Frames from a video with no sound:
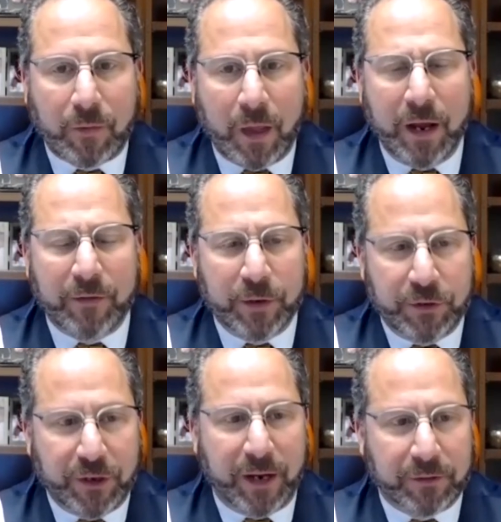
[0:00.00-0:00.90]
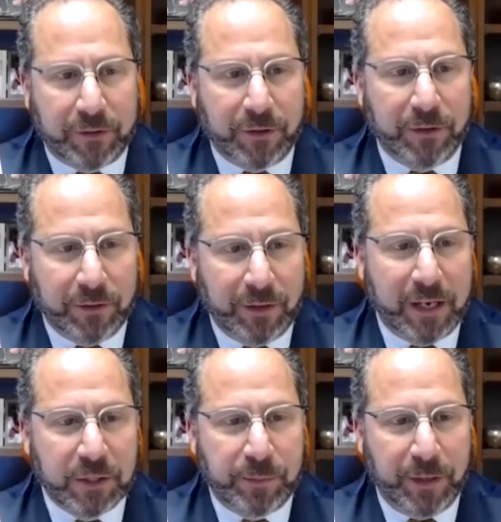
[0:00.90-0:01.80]
every sector
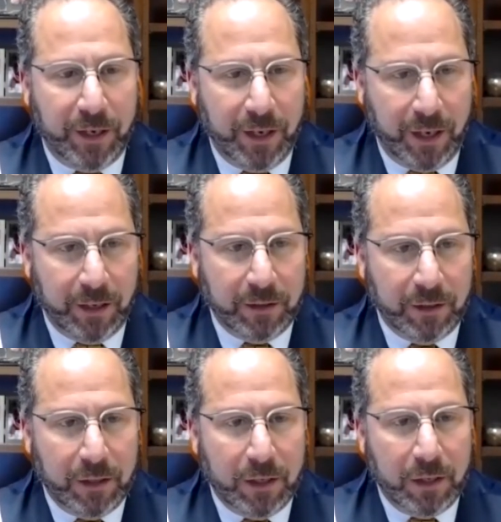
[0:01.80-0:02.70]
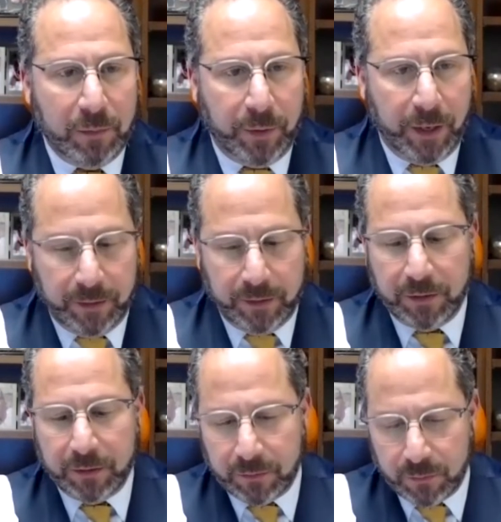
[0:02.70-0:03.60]
has been hit. But
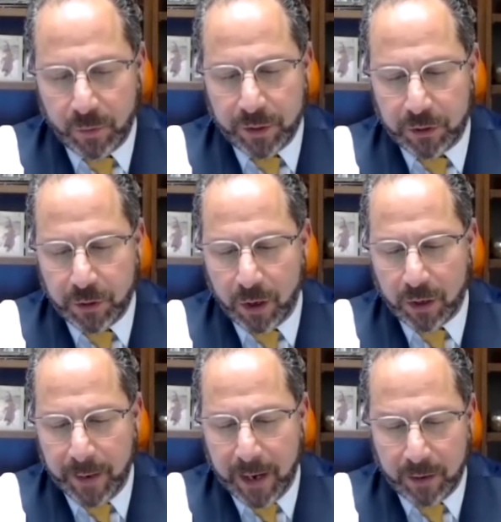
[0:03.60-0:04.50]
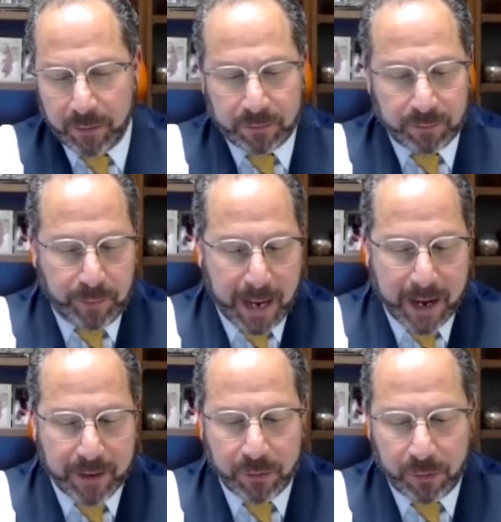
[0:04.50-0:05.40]
when you talk about
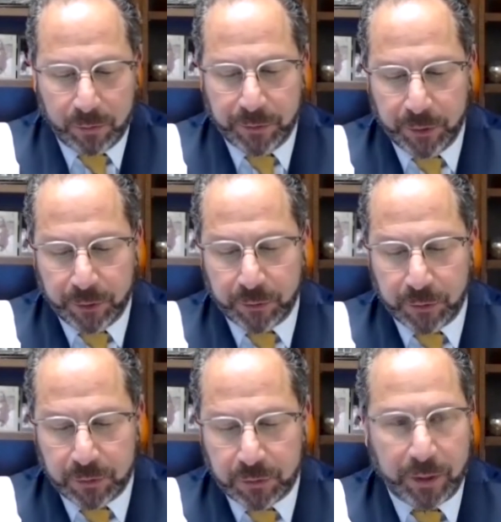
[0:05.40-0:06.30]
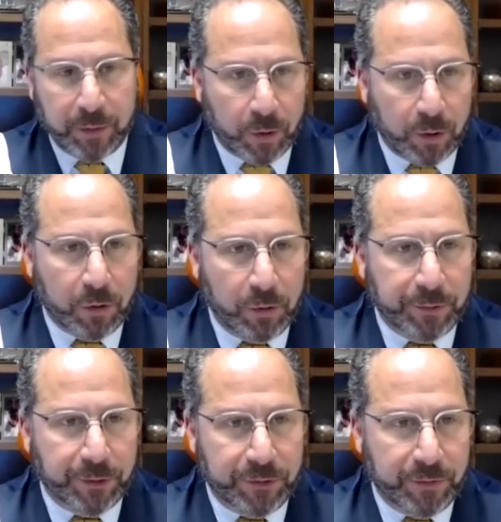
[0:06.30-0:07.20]
patent holders or trademark
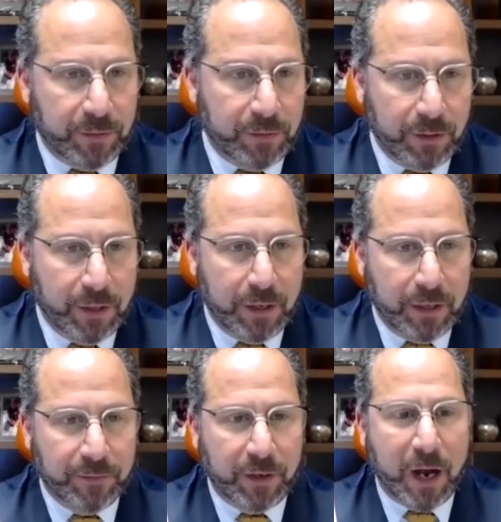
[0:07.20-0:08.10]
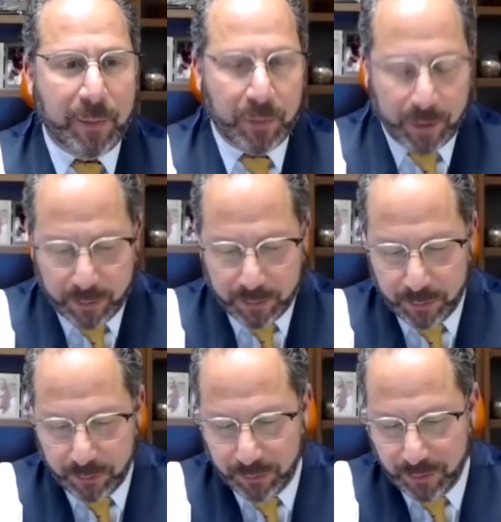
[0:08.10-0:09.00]
holders, even copyright
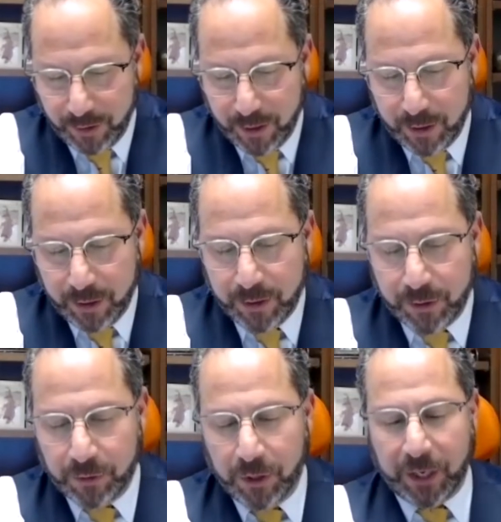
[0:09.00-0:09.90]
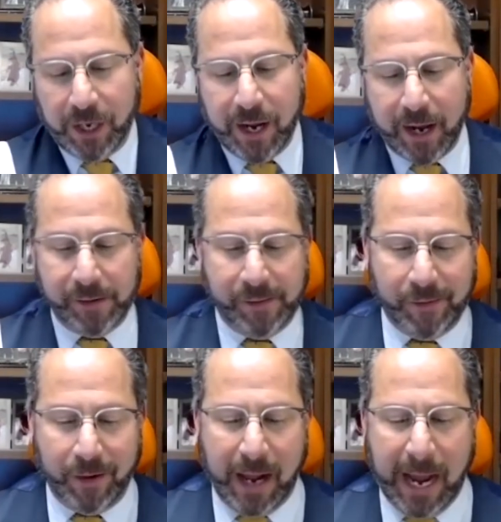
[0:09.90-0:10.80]
owners, you're looking at
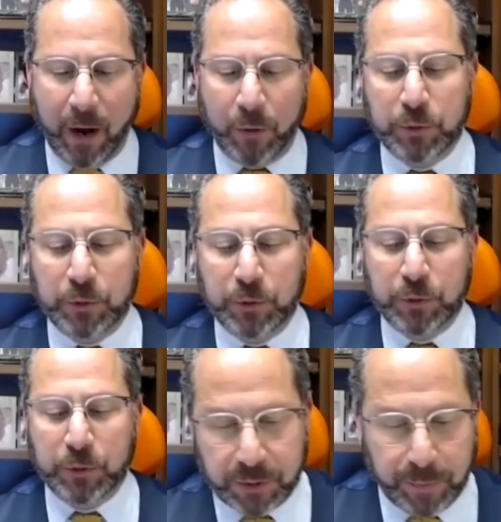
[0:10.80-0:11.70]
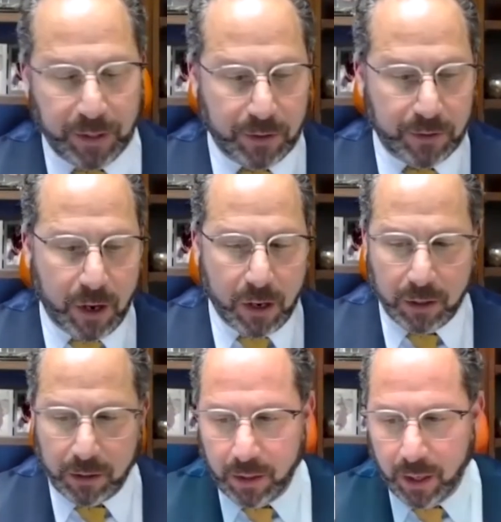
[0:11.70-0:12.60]
how is business being
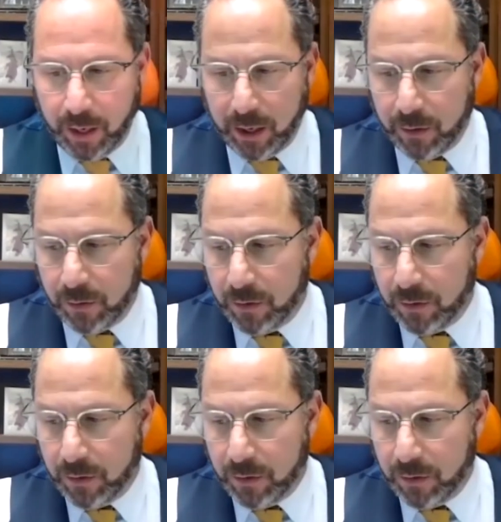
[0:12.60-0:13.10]
done, and